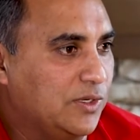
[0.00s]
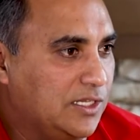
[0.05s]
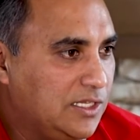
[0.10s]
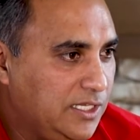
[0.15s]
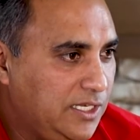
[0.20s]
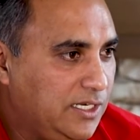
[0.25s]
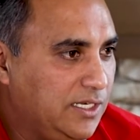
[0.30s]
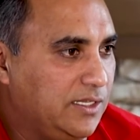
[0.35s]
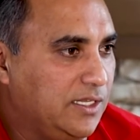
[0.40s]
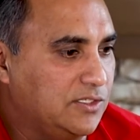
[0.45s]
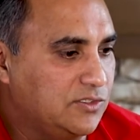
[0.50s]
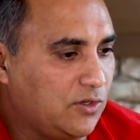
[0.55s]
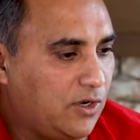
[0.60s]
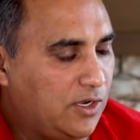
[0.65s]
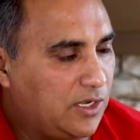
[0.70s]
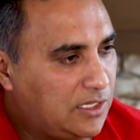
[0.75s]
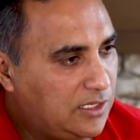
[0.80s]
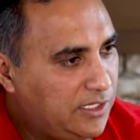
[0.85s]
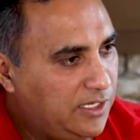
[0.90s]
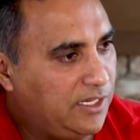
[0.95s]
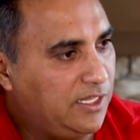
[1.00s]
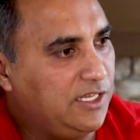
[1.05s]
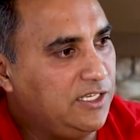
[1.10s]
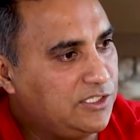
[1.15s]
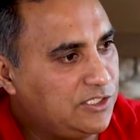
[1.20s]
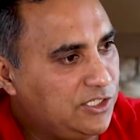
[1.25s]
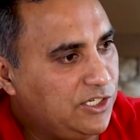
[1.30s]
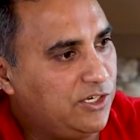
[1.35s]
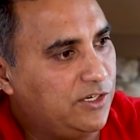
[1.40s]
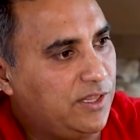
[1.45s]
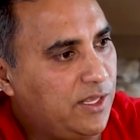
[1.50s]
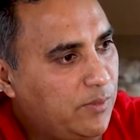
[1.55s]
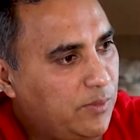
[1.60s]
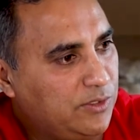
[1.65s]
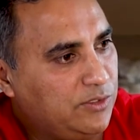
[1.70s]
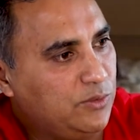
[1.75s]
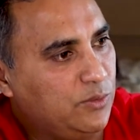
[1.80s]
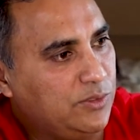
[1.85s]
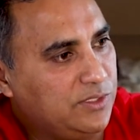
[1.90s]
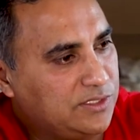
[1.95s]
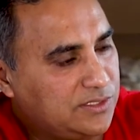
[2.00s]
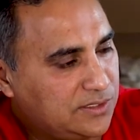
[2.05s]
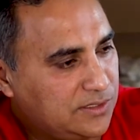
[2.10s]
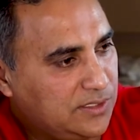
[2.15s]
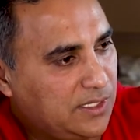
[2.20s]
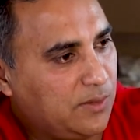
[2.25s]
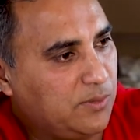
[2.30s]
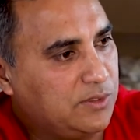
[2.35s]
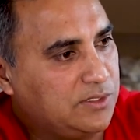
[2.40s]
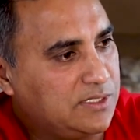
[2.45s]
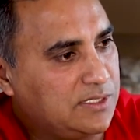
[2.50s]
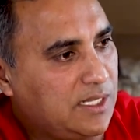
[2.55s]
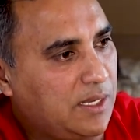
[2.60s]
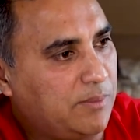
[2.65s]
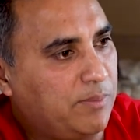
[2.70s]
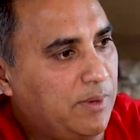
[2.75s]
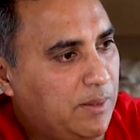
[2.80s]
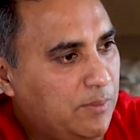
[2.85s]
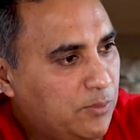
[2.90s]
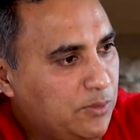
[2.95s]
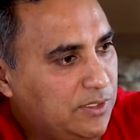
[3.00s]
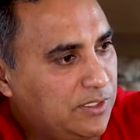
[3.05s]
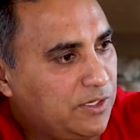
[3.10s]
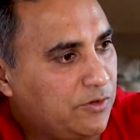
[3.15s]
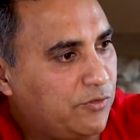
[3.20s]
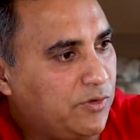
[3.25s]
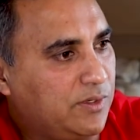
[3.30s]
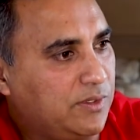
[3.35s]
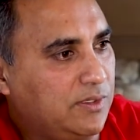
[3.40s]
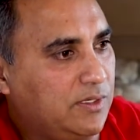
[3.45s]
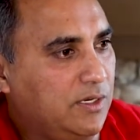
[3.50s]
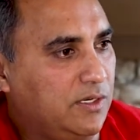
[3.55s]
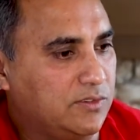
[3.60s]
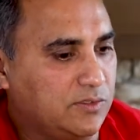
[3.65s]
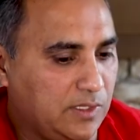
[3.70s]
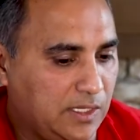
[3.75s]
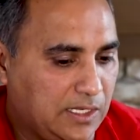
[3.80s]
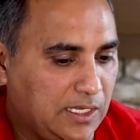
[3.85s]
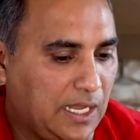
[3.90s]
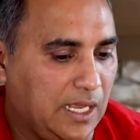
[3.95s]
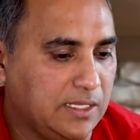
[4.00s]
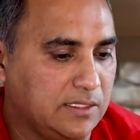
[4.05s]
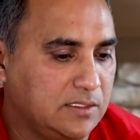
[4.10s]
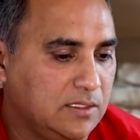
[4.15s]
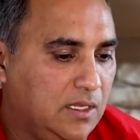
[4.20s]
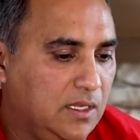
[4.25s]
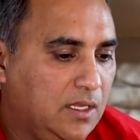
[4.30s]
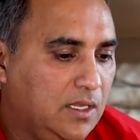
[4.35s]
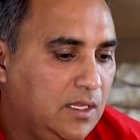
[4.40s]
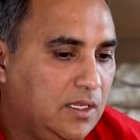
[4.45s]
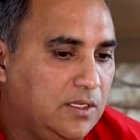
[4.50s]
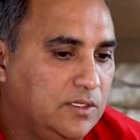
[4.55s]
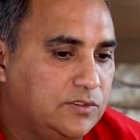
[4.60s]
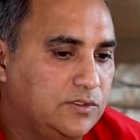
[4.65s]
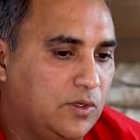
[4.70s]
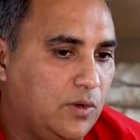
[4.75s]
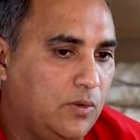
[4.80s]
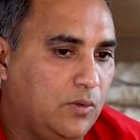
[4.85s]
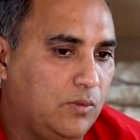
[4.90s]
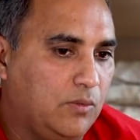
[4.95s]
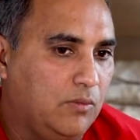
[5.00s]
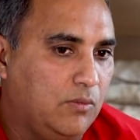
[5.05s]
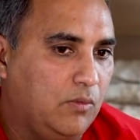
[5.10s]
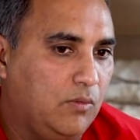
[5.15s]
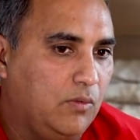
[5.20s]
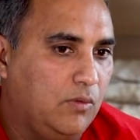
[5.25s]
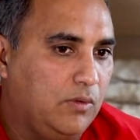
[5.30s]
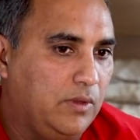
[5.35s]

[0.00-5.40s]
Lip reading: Doing cleaning. They started cleaning each year. They would do it. They would step up with different, so they got. So